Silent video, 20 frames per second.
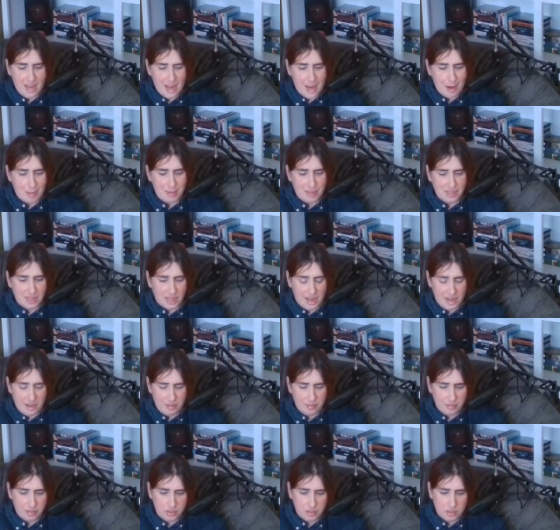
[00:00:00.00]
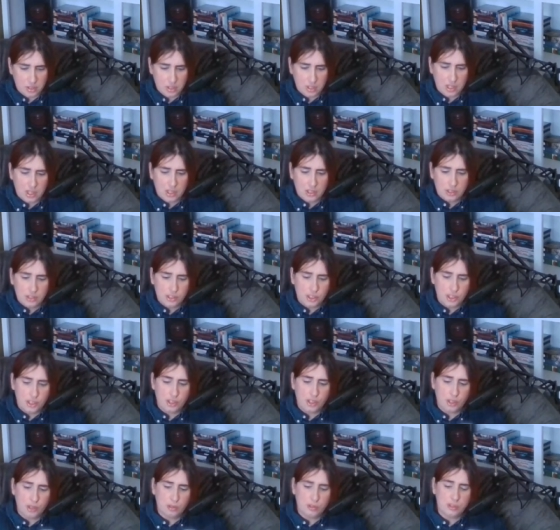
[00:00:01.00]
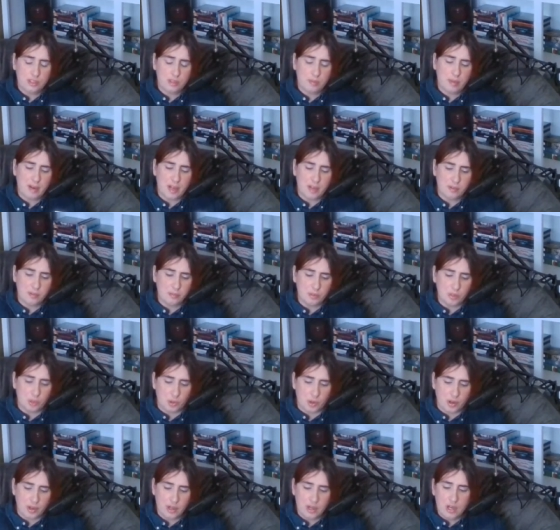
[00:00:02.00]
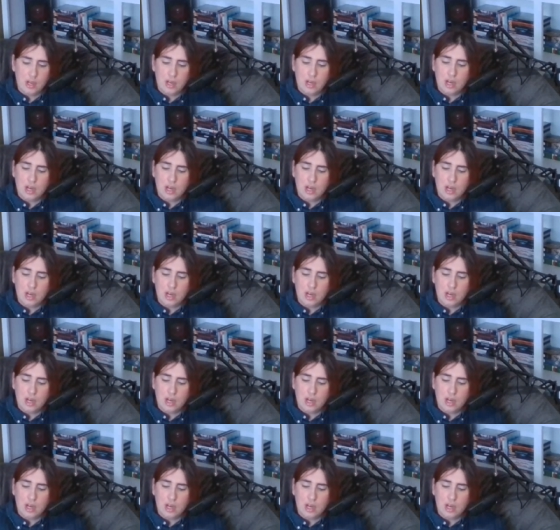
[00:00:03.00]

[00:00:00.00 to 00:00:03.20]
happy life. She closed the bathroom door.